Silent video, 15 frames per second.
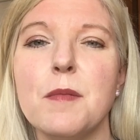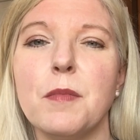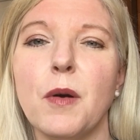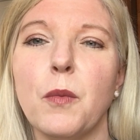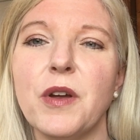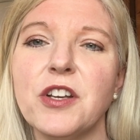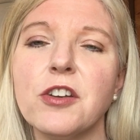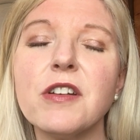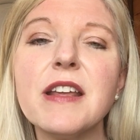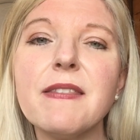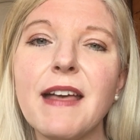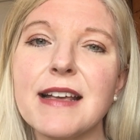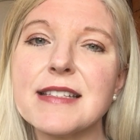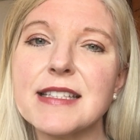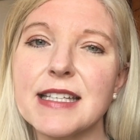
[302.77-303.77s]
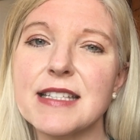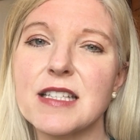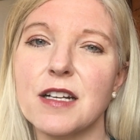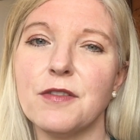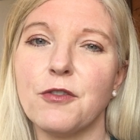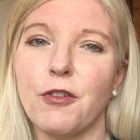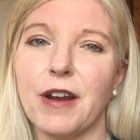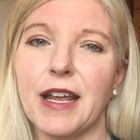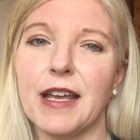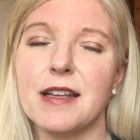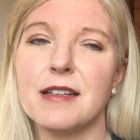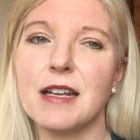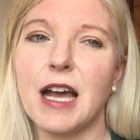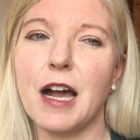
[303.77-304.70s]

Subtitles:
but when you're in that season of grant